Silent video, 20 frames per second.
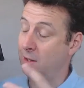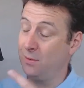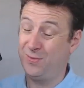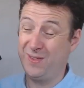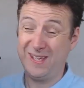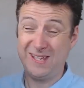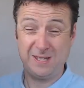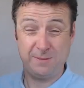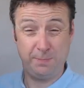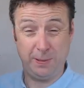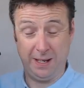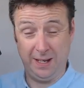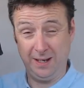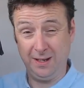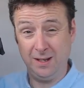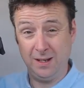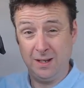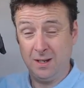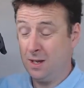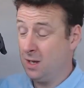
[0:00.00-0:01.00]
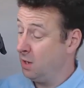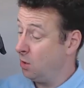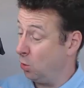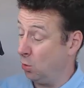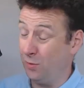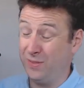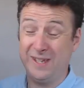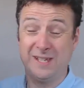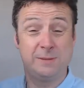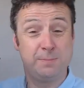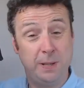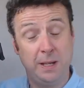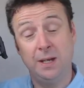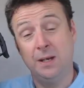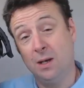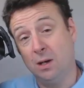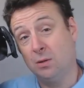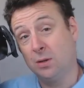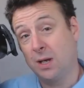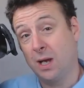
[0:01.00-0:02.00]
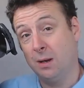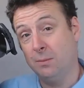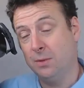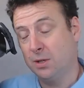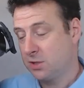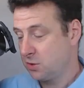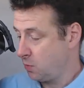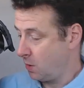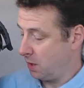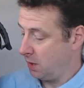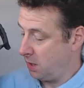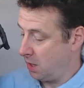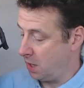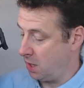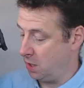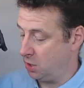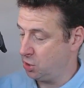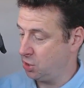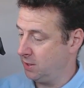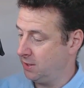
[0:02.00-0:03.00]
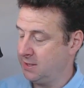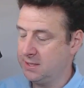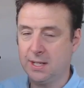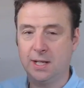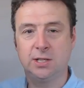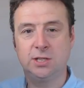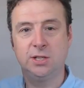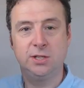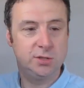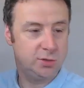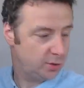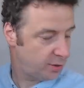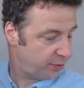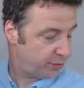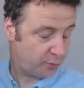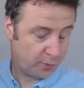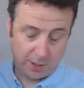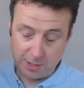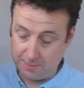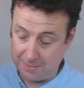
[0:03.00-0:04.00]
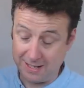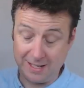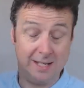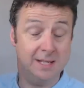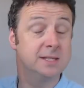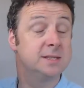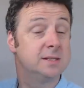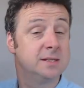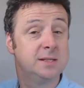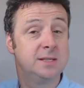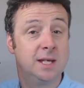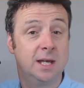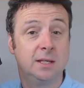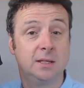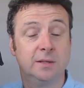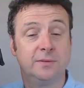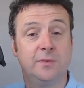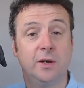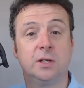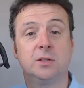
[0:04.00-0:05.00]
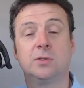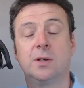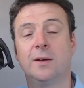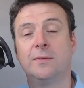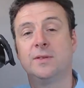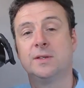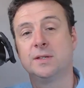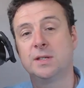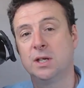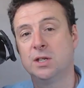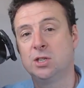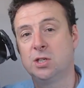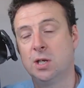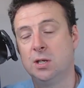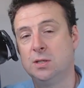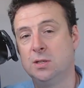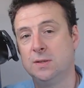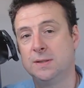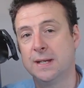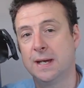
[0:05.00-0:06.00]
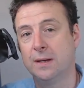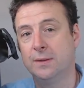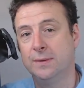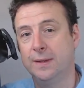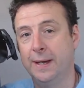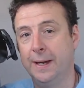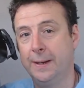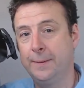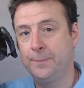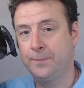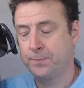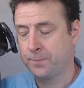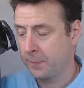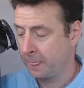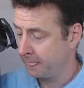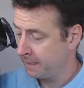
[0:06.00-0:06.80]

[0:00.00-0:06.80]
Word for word: Now this bin, or this pinhole camera, is quite large, and it actually took 3 minutes to take the photograph that I showed you down there.